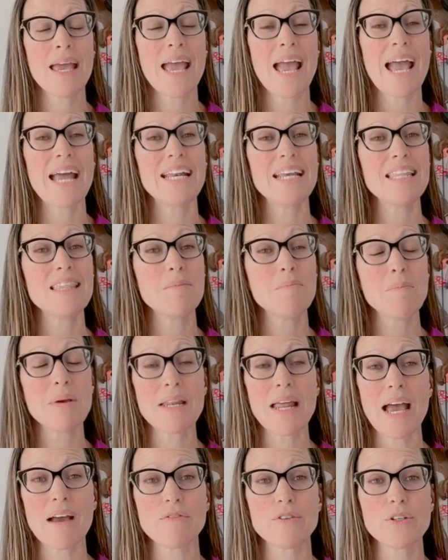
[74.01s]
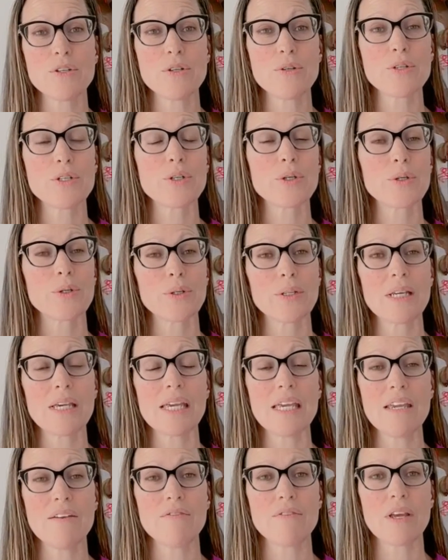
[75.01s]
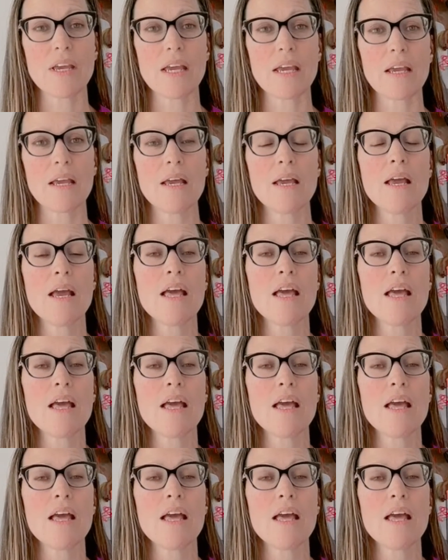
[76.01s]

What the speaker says: And in the mid-afternoon to early evening,